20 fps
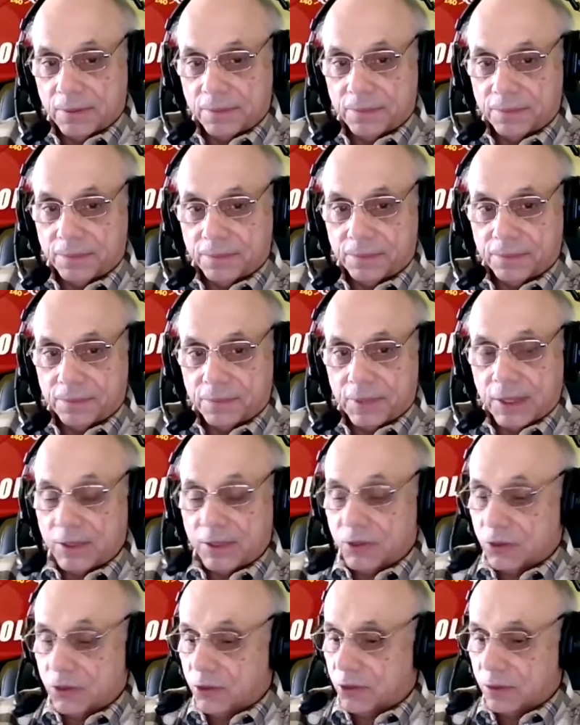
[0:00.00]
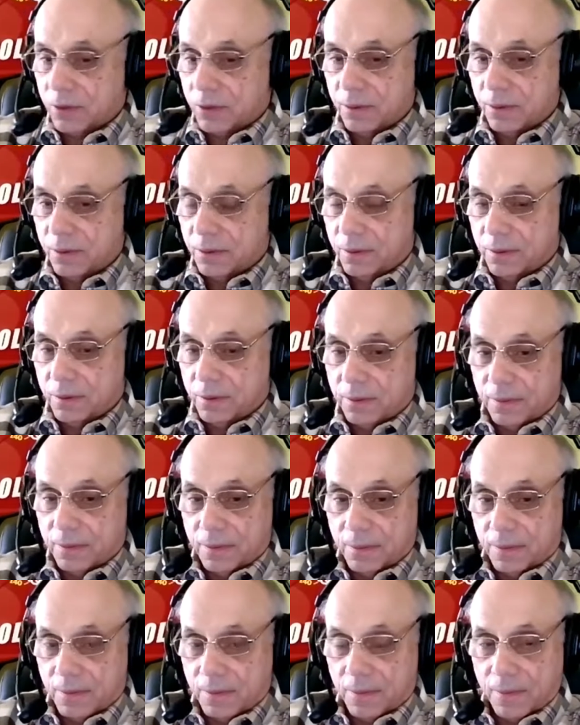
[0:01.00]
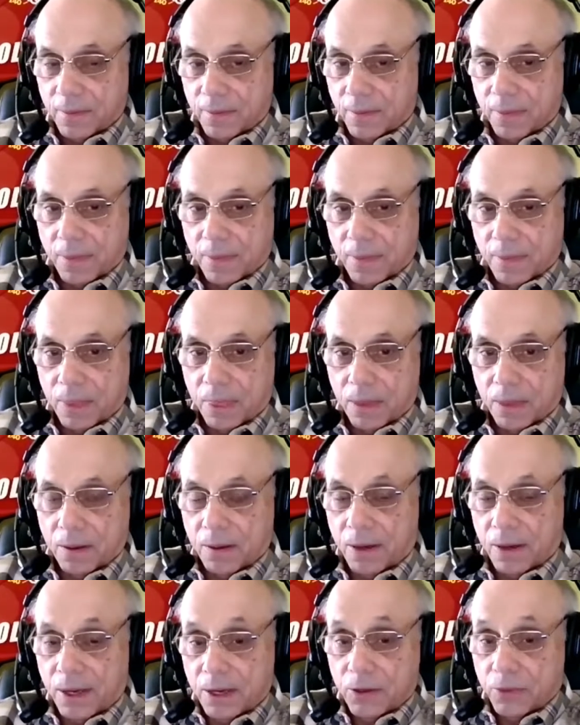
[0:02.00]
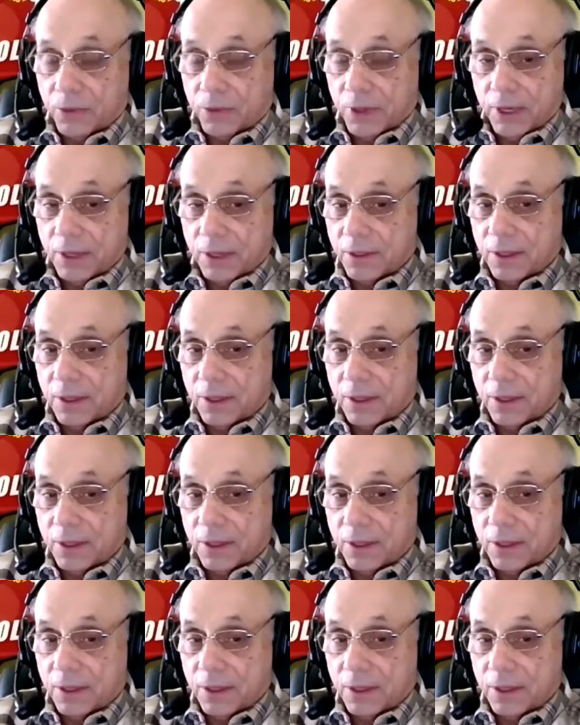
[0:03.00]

It's a good point. It's a good point.